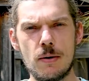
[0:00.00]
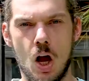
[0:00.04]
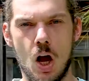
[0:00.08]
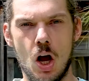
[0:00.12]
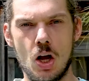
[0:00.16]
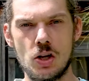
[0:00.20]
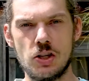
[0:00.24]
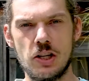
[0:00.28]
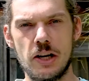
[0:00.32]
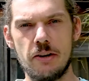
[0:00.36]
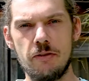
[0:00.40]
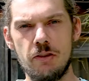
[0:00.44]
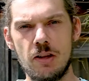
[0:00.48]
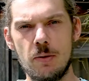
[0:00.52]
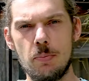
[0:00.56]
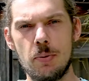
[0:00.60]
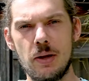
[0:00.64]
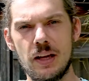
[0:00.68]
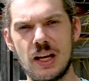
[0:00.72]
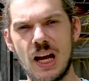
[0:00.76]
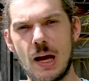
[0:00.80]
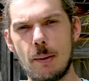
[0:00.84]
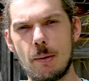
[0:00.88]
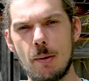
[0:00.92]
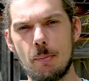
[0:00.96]
I definitely
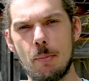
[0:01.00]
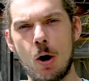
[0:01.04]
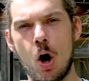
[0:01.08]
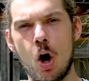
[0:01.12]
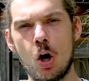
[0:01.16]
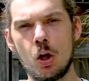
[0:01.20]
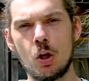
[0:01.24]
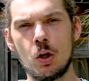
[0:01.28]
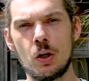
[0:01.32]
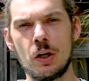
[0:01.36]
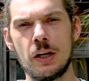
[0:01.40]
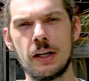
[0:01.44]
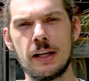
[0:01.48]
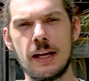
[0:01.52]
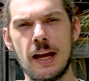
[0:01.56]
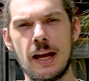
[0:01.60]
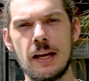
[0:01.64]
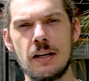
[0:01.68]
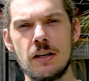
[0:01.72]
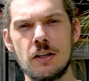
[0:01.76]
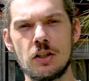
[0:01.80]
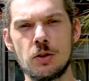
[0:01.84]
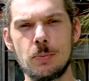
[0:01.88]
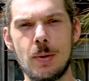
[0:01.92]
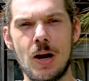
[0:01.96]
pick up a Polar
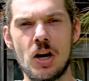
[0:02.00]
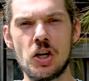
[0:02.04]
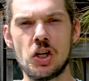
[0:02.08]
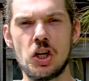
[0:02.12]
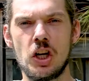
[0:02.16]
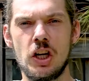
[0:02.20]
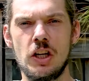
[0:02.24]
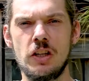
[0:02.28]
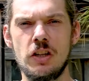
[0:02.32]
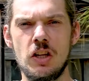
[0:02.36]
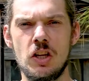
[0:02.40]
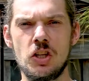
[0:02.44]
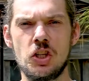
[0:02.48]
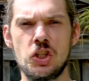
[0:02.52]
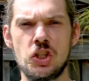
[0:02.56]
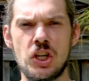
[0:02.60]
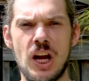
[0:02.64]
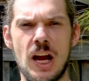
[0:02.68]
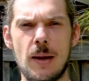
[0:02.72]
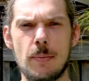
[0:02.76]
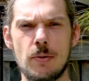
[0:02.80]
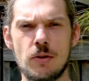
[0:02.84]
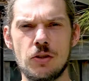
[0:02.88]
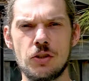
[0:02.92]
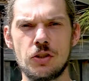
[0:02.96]
again, especially in this
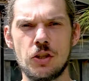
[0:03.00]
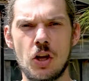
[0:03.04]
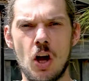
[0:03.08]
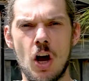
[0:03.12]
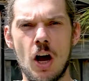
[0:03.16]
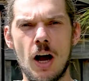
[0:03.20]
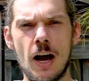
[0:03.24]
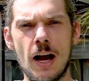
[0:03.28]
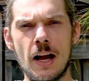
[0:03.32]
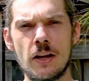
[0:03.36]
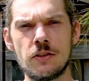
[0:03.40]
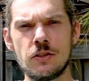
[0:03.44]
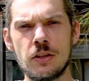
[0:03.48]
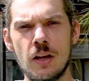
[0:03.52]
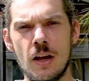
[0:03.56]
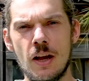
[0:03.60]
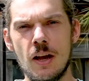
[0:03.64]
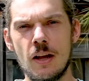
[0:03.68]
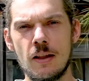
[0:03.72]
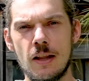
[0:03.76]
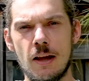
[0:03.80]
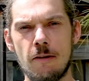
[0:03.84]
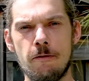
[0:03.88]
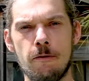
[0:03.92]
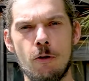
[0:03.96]
shape and size.
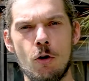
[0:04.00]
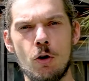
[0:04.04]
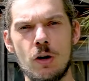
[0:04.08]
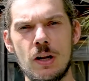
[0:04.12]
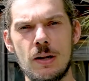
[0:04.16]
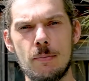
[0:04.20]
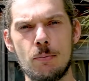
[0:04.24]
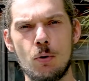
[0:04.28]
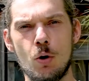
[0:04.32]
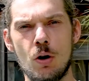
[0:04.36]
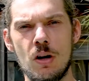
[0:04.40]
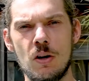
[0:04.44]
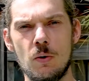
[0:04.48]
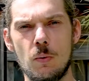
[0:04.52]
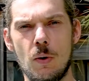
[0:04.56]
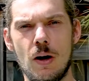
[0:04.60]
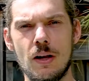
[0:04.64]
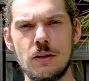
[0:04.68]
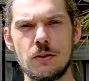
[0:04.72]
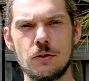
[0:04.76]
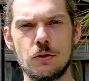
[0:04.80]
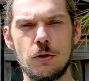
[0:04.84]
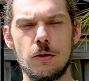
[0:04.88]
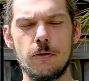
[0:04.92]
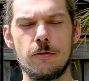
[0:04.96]
That
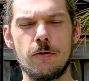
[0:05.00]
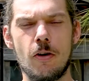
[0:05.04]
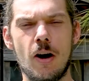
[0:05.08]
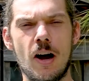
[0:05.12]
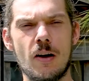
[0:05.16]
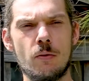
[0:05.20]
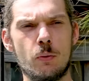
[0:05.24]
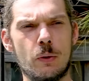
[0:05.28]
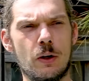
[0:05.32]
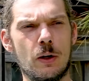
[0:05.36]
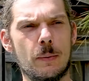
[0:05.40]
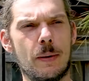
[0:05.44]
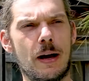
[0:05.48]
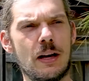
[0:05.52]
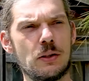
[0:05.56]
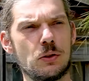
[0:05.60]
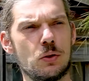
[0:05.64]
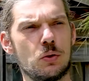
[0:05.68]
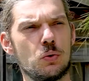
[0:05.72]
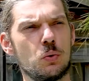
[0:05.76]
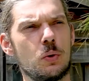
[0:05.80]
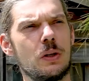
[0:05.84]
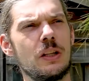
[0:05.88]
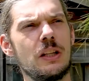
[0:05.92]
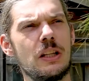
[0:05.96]
14.125 wheelbase
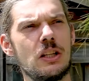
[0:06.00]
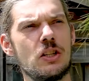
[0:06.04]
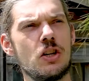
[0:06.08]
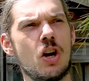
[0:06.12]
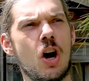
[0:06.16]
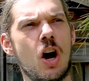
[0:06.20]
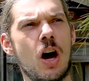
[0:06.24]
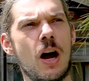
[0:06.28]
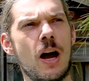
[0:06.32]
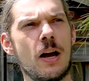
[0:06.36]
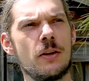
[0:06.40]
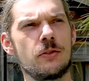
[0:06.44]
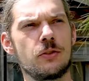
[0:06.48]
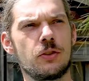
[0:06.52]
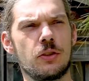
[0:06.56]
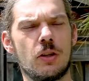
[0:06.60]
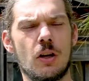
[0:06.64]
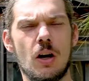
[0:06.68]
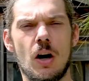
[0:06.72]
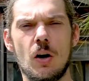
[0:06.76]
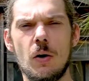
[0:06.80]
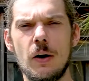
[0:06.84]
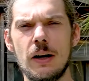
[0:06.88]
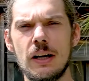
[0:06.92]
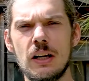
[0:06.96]
was really nice.
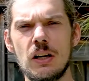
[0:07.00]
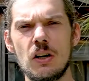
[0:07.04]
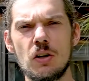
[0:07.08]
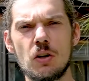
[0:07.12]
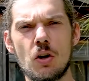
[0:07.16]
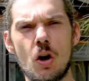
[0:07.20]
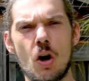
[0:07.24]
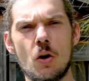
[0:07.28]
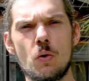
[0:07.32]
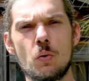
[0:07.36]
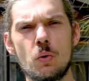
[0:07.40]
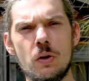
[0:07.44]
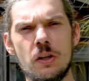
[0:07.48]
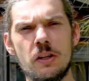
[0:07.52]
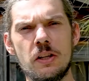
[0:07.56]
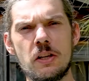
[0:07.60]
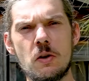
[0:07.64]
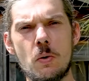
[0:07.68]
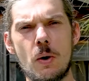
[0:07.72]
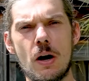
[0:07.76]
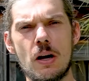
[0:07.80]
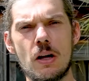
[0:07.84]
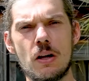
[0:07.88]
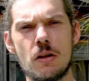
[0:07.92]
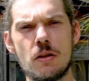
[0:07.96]
I reckon it would go really
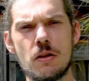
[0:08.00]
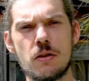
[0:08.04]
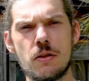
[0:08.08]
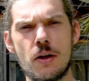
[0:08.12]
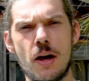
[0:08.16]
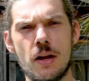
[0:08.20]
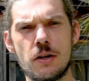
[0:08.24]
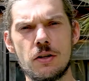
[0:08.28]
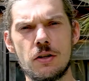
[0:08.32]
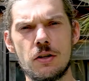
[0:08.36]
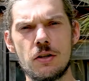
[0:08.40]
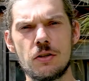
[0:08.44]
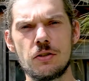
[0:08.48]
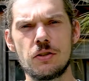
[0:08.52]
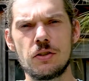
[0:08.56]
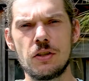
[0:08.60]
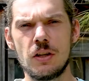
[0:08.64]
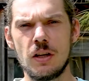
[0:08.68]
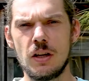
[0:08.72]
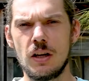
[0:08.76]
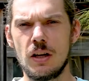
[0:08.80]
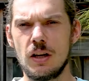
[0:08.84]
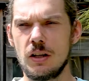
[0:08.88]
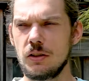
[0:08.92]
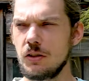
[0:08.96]
well on Thunders.
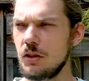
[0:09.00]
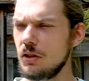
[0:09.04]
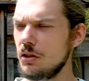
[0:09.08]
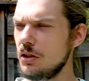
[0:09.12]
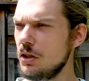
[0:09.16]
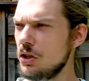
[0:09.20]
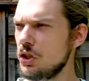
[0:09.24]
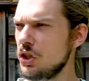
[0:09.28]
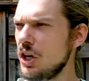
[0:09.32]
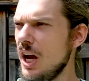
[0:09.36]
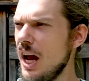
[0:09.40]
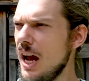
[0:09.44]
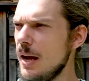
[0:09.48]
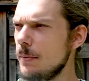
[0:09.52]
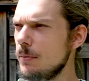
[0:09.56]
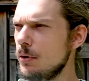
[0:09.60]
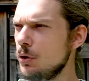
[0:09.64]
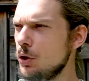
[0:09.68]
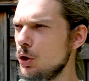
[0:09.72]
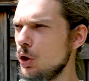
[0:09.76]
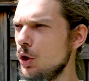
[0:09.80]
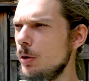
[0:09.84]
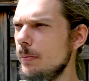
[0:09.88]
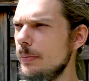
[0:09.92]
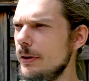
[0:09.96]
Just the shape, the
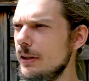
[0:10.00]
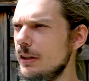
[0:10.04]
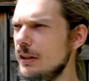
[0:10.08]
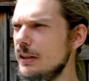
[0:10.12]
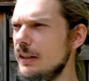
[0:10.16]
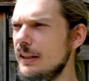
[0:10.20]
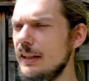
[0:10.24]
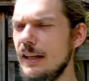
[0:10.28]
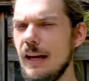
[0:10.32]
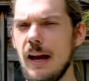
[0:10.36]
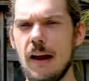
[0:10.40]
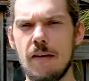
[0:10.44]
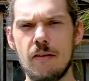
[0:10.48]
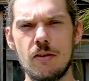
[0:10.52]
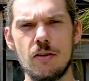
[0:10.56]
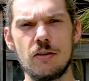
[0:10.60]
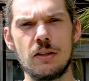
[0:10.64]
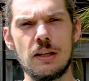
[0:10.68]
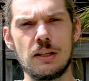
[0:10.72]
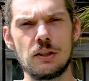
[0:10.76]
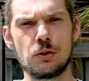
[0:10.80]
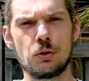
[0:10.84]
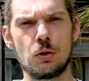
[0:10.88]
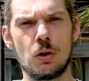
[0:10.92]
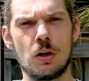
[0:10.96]
durability,
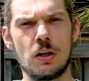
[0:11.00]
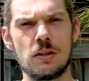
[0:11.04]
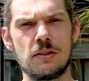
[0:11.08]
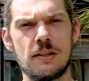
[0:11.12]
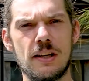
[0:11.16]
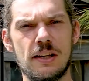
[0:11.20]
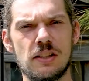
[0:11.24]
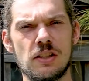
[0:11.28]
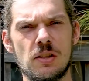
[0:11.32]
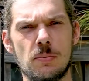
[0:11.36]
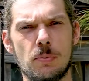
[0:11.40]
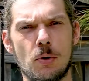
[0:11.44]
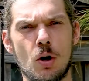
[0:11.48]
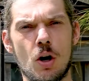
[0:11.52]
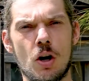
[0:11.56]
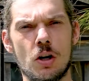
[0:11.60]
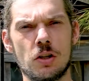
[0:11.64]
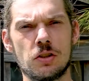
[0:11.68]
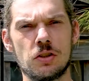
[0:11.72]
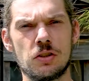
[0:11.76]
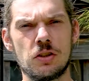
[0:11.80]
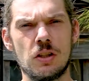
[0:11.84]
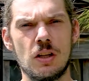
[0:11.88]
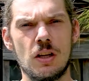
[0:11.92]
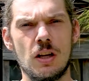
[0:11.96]
everything sort of ticks a
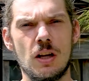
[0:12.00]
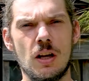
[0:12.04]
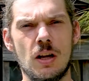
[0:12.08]
box.